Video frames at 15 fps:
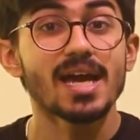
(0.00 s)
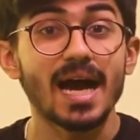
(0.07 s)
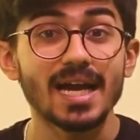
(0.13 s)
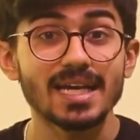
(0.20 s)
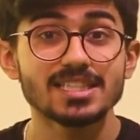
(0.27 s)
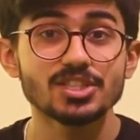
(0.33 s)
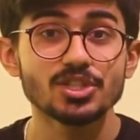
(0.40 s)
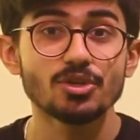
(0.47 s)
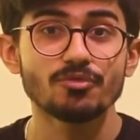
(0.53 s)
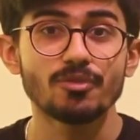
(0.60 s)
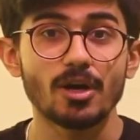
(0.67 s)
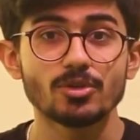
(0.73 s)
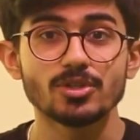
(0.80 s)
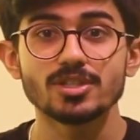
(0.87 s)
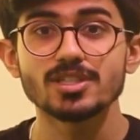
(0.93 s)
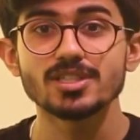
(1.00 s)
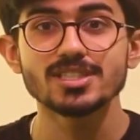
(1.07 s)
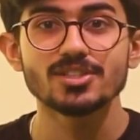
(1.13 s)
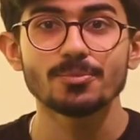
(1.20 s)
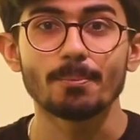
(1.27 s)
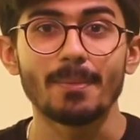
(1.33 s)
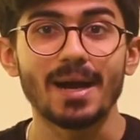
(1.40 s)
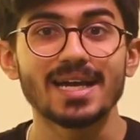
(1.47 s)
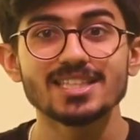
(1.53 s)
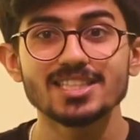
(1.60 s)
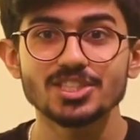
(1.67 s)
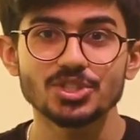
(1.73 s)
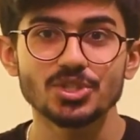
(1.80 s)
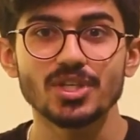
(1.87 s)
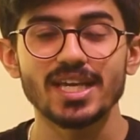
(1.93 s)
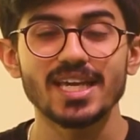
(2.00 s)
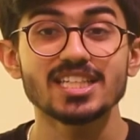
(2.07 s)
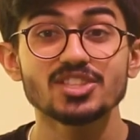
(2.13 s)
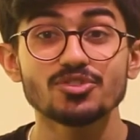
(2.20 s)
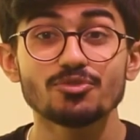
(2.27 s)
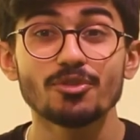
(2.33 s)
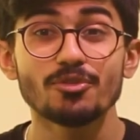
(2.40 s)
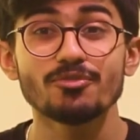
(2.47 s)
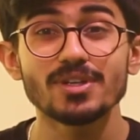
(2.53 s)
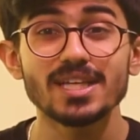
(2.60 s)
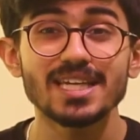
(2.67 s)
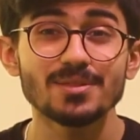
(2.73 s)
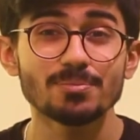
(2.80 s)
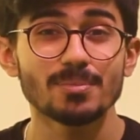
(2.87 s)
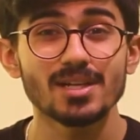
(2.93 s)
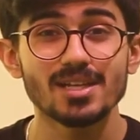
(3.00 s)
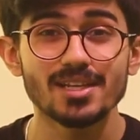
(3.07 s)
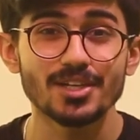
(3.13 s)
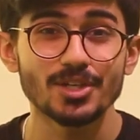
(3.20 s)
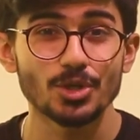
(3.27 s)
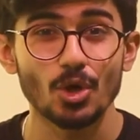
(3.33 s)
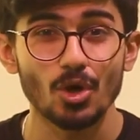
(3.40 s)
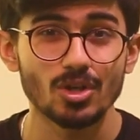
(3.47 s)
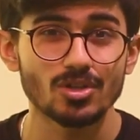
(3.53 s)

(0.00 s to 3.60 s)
ICO founders managed to raise $15 million.